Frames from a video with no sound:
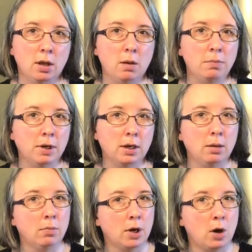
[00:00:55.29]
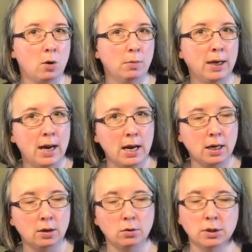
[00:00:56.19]
I'll pick it up, bring it home and can
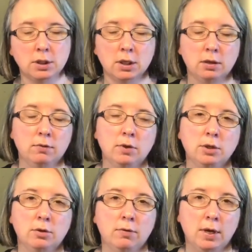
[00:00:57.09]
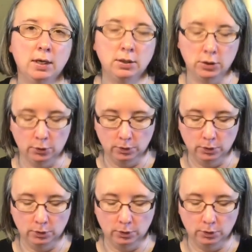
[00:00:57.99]
it, or stick it in the freezer if I need to.